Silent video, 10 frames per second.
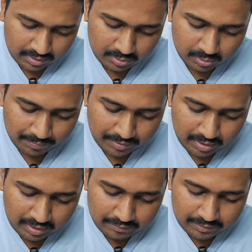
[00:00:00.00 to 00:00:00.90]
So
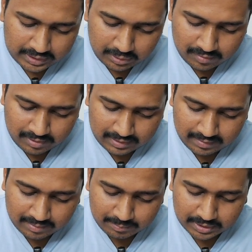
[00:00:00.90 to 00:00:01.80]
first, you have to select
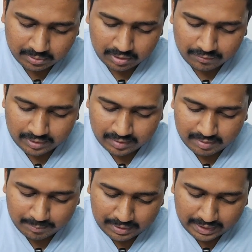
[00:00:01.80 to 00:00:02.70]
the subject. Okay, for
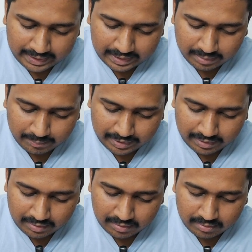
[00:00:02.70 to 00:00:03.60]
example, anatomy.